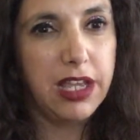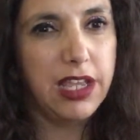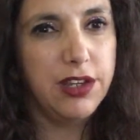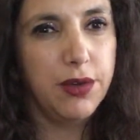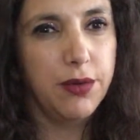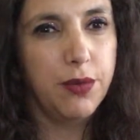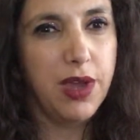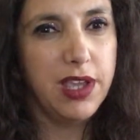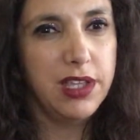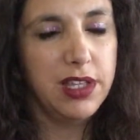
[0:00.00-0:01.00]
I know,
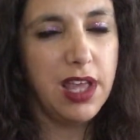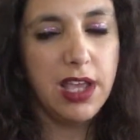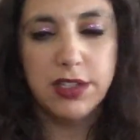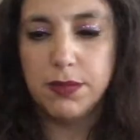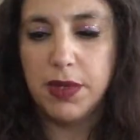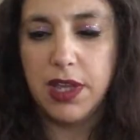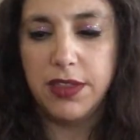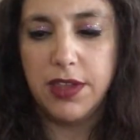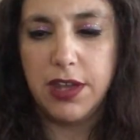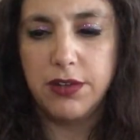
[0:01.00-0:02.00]
wine glass, but I
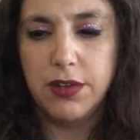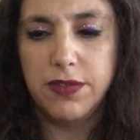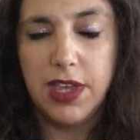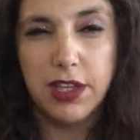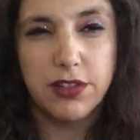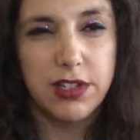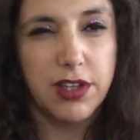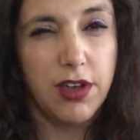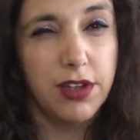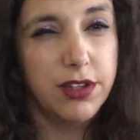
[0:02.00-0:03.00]
don't know if they actually
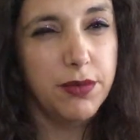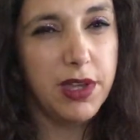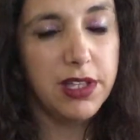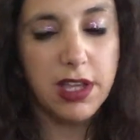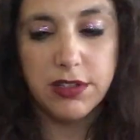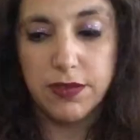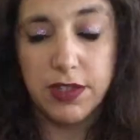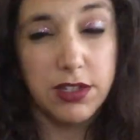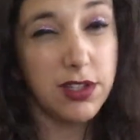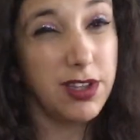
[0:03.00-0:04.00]
called it a wine glass or if
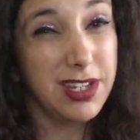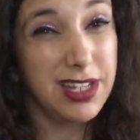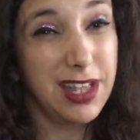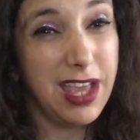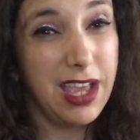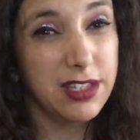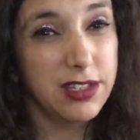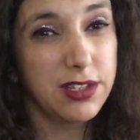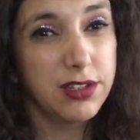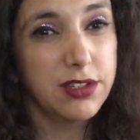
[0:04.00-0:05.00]
they just called it a glass.